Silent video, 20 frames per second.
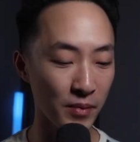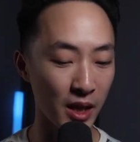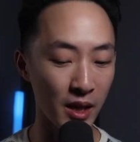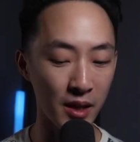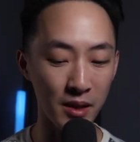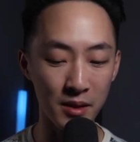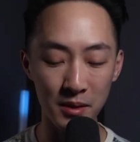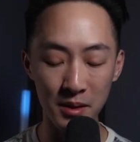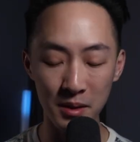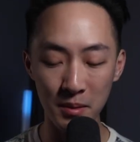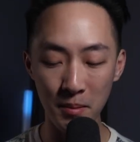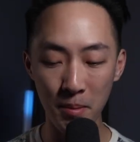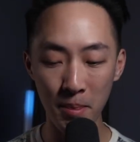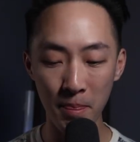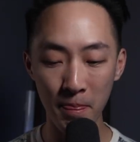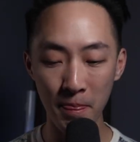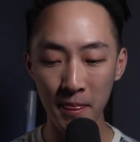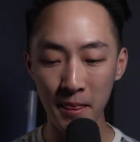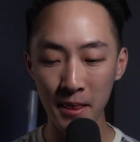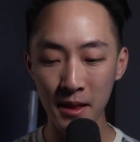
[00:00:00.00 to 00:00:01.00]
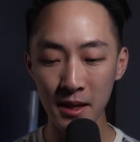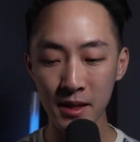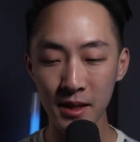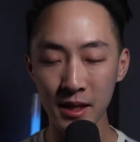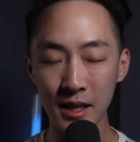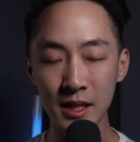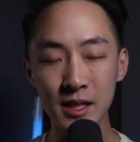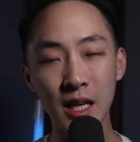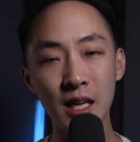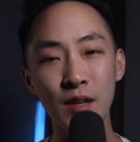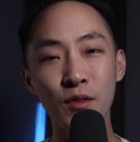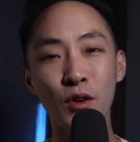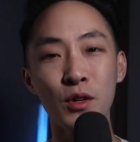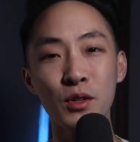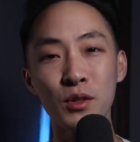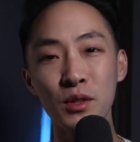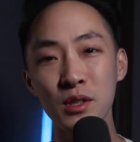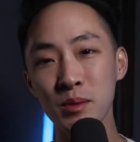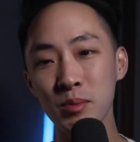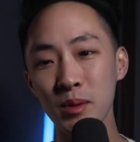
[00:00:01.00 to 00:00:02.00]
And it's kind of
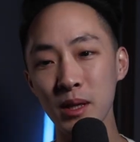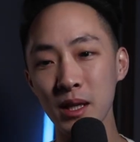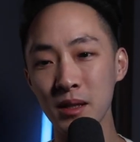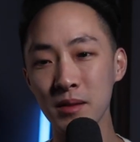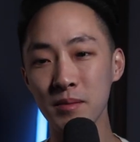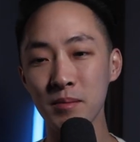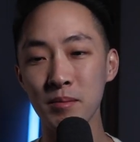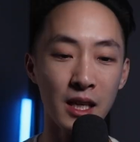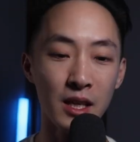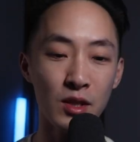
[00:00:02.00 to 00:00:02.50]
hard to explain.